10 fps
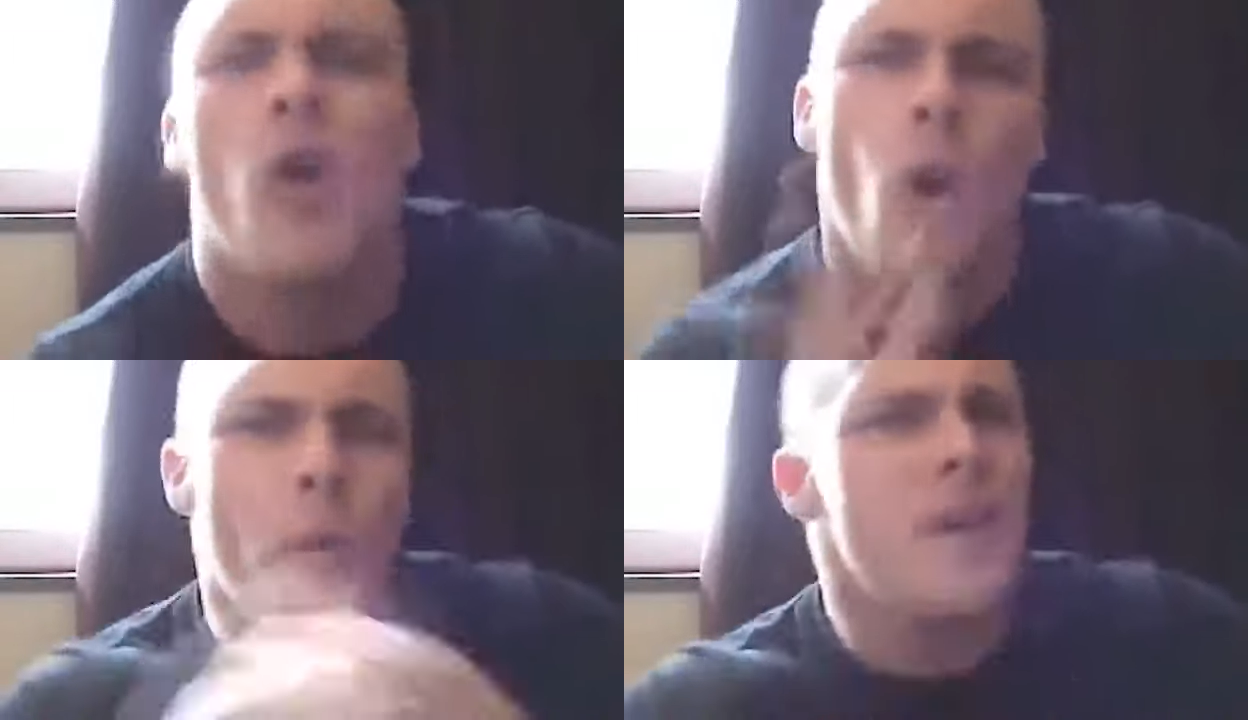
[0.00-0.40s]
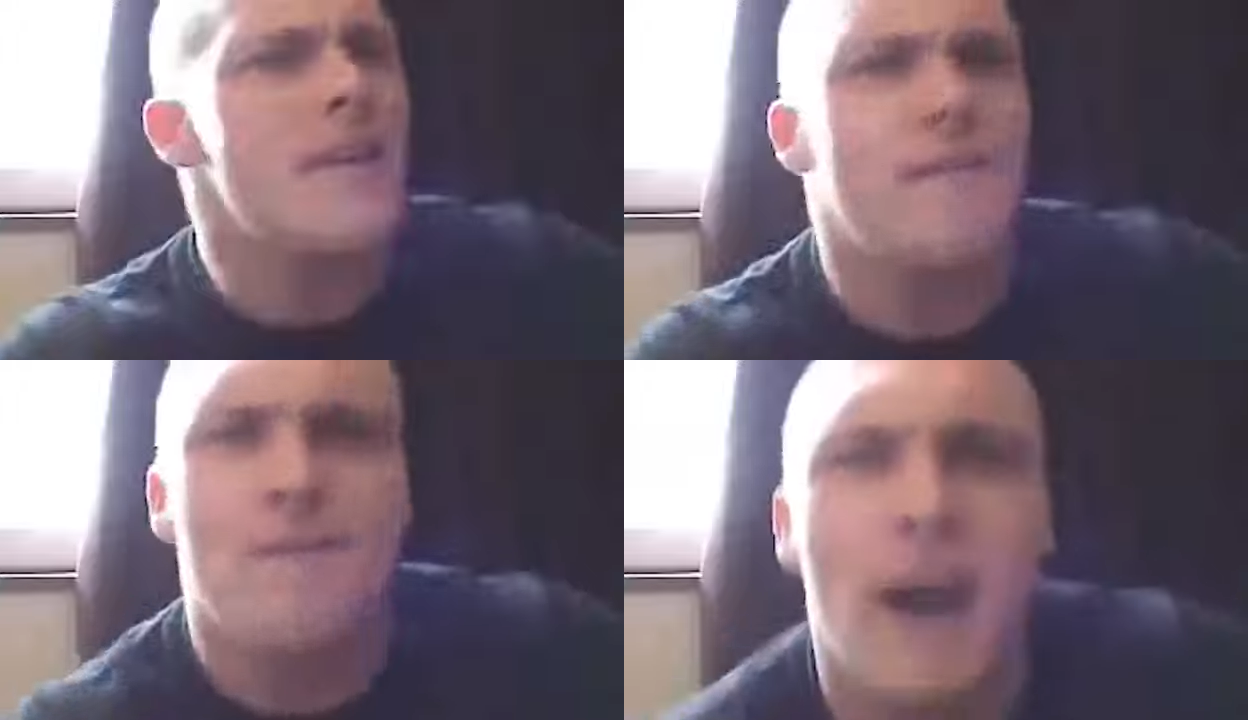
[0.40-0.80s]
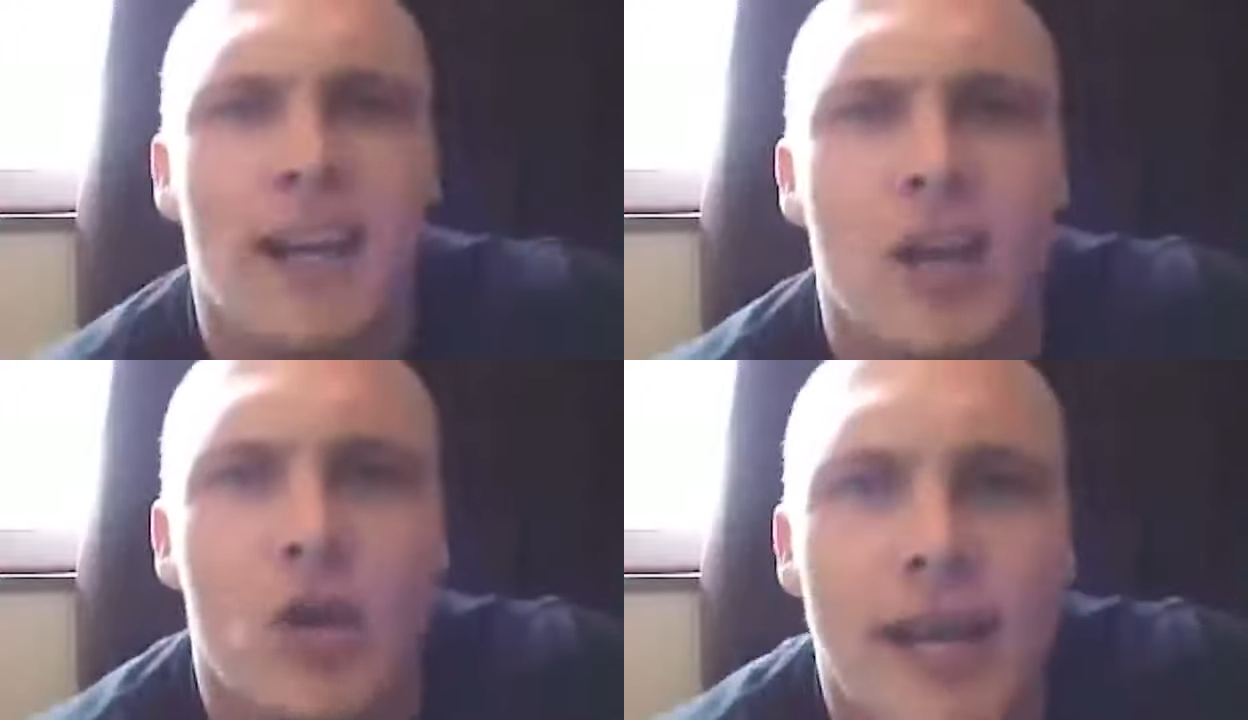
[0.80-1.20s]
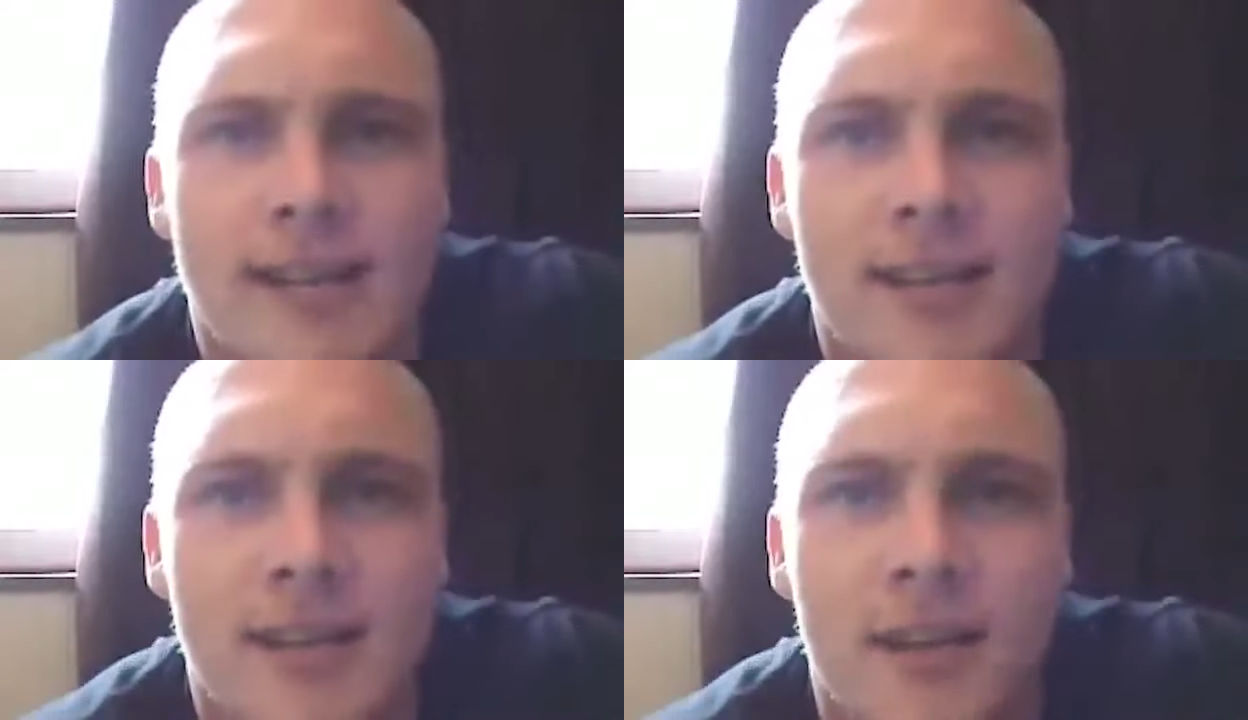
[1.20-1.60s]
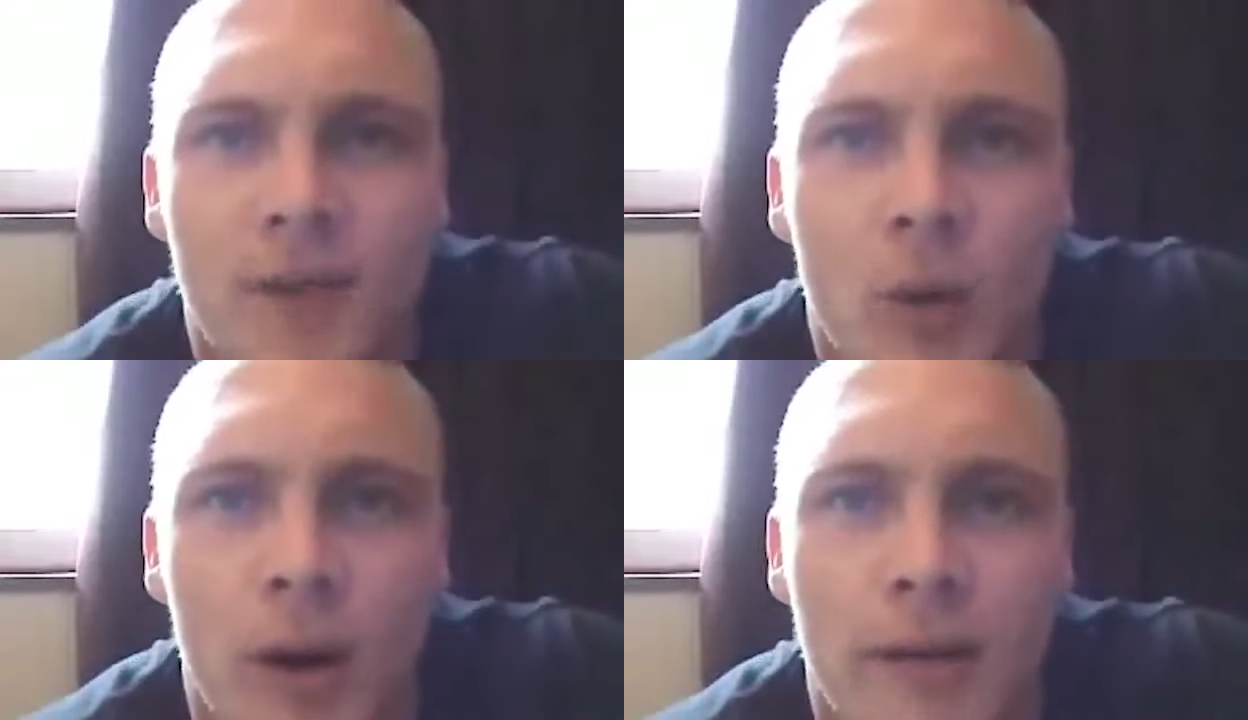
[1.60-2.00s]
Call me a fucking racist
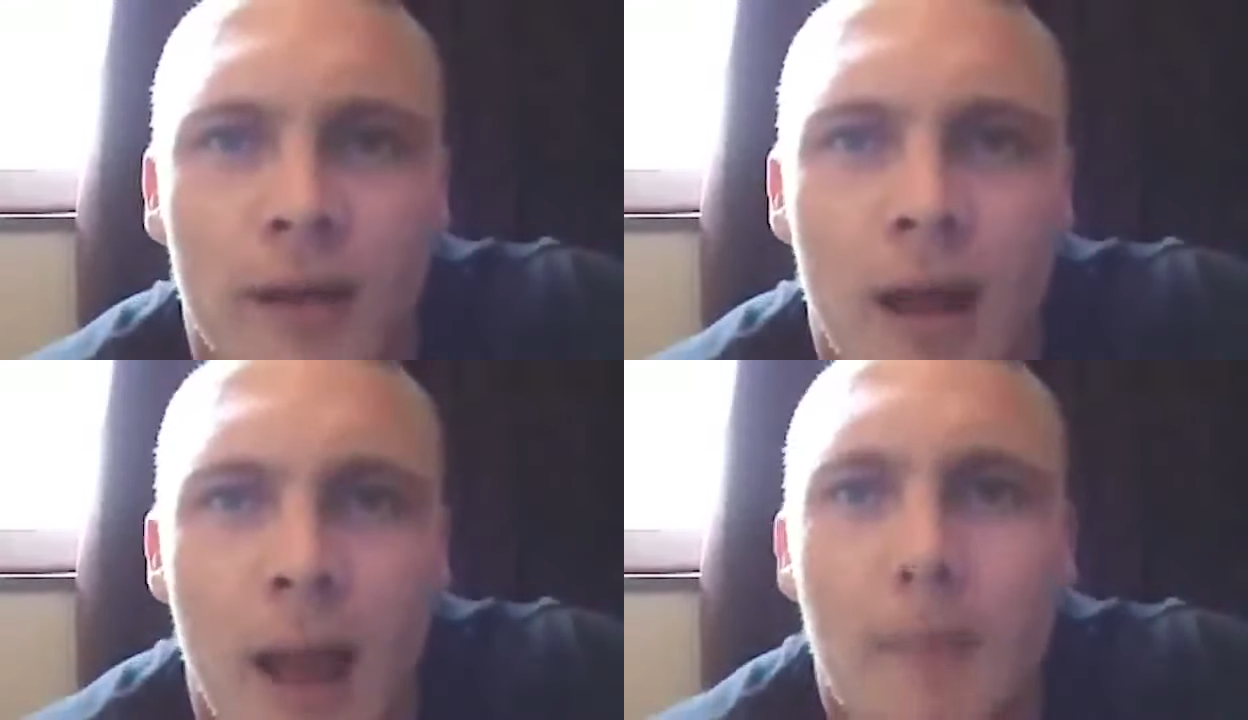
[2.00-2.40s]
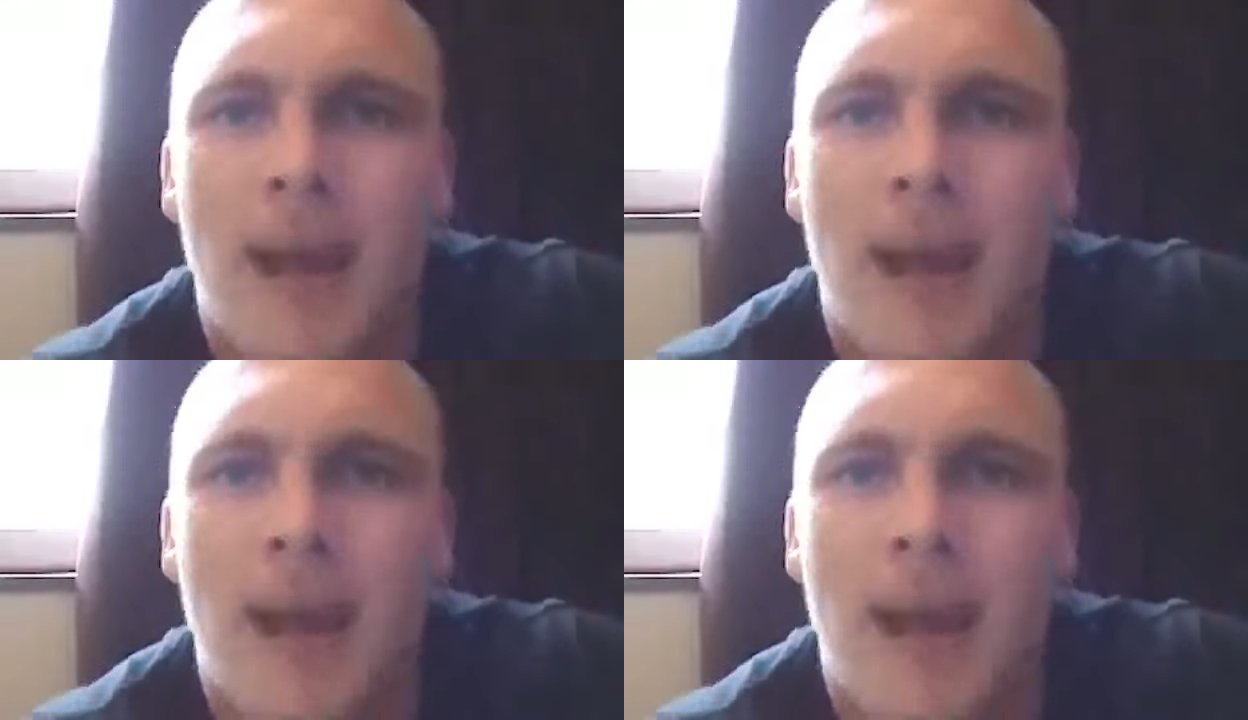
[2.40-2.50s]
if you want.